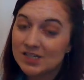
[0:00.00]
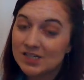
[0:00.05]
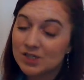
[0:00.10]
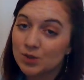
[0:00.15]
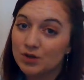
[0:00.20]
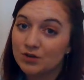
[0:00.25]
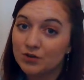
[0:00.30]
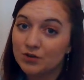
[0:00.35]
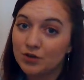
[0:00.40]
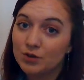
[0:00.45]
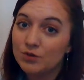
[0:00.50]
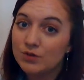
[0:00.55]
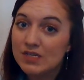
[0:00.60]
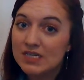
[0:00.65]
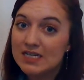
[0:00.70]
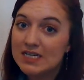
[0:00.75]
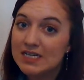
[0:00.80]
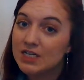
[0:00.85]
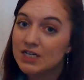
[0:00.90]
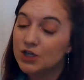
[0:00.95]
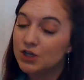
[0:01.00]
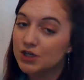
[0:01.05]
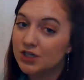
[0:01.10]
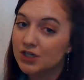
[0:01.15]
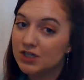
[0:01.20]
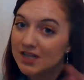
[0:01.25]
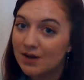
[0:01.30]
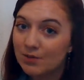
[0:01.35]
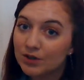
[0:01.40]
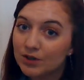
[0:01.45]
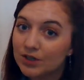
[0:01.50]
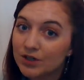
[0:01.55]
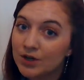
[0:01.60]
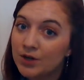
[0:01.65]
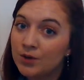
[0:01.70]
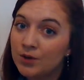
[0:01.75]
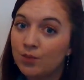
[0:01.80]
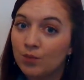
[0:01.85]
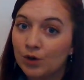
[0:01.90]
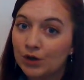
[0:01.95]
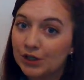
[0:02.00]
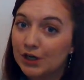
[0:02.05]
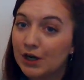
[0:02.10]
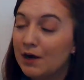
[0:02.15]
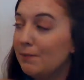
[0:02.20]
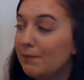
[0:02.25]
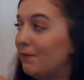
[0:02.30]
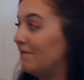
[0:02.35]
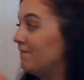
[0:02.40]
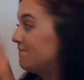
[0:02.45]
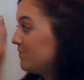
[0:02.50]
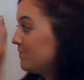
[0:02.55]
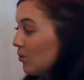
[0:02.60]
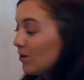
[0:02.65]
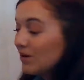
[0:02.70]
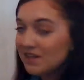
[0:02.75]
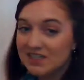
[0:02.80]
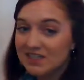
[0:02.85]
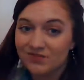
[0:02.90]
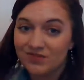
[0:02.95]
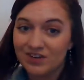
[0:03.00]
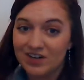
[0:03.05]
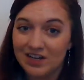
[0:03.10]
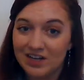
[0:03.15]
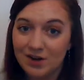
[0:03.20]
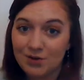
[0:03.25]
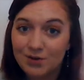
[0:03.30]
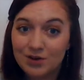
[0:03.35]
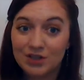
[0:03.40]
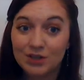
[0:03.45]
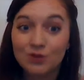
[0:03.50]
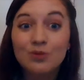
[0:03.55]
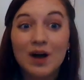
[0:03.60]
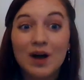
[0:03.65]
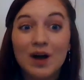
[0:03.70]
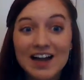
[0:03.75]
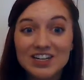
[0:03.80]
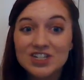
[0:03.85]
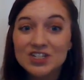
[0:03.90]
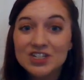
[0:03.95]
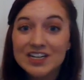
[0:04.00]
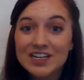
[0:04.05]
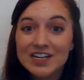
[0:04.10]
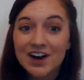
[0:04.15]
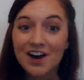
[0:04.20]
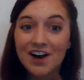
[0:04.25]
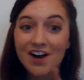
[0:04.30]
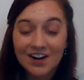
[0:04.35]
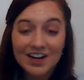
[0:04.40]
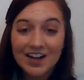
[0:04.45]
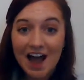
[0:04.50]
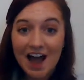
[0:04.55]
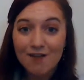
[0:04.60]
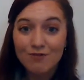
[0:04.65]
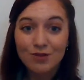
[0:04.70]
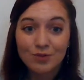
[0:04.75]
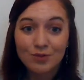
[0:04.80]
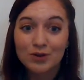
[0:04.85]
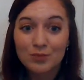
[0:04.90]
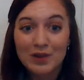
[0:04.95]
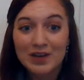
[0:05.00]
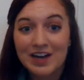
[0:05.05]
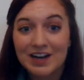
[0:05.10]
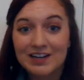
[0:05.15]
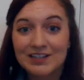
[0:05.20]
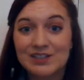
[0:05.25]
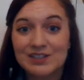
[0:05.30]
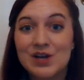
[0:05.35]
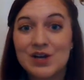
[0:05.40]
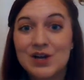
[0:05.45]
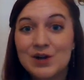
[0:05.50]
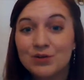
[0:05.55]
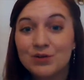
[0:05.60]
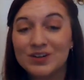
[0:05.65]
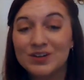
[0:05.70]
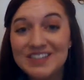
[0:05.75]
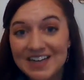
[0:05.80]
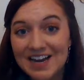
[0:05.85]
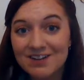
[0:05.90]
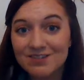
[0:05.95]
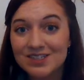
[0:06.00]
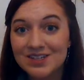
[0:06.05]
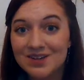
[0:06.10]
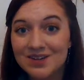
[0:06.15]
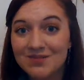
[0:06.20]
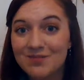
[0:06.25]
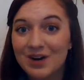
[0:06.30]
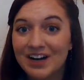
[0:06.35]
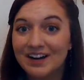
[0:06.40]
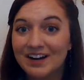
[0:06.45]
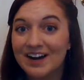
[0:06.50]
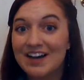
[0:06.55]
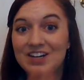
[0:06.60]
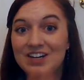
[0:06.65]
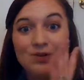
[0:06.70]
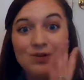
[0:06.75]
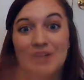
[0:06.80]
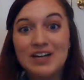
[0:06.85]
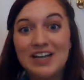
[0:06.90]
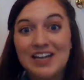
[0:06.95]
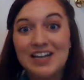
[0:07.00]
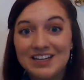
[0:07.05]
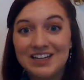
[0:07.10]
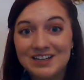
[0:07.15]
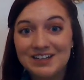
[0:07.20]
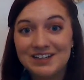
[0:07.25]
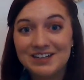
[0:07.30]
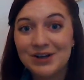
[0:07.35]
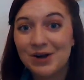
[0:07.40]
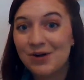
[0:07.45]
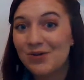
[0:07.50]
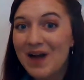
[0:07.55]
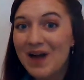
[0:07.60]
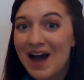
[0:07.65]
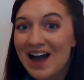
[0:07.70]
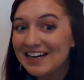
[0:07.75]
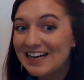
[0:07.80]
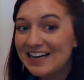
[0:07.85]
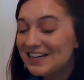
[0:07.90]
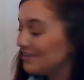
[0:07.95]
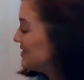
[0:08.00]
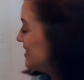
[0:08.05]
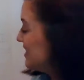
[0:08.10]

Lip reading: So if you did your sight word work before this video, you will actually already have the word because written down somewhere, and you can go back and use